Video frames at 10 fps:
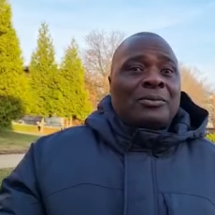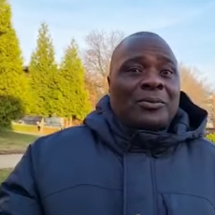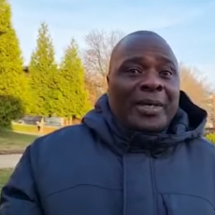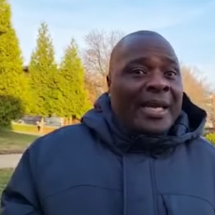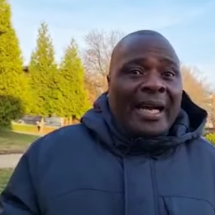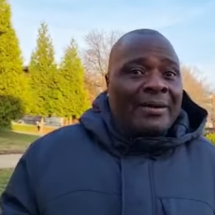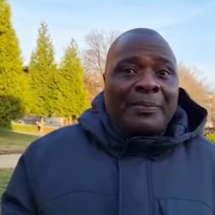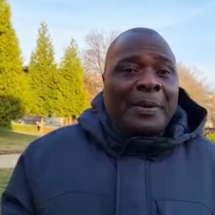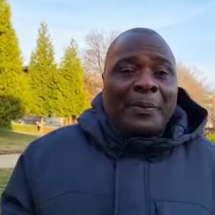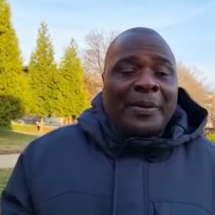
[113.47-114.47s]
we
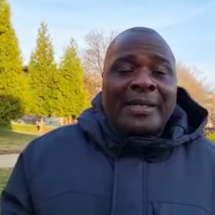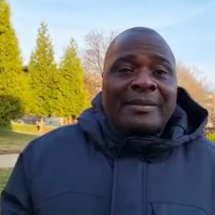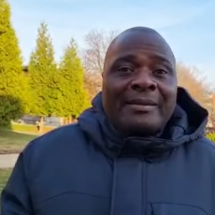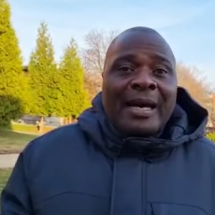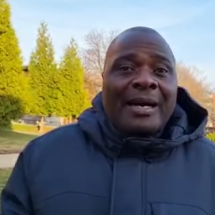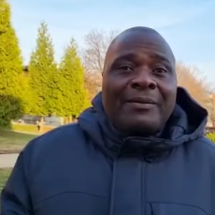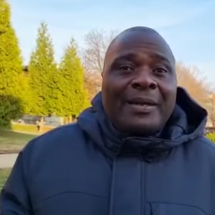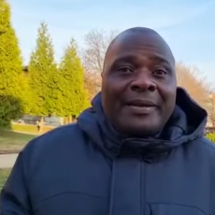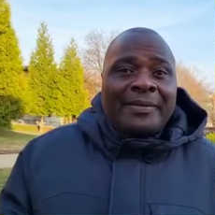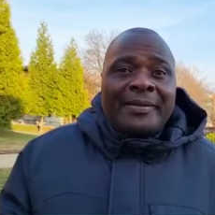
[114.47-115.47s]
have people that have
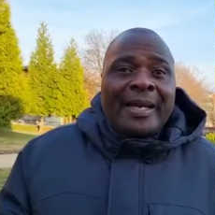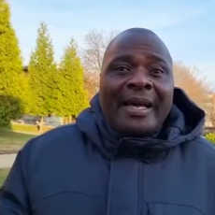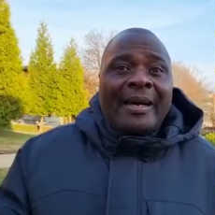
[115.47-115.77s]
lived there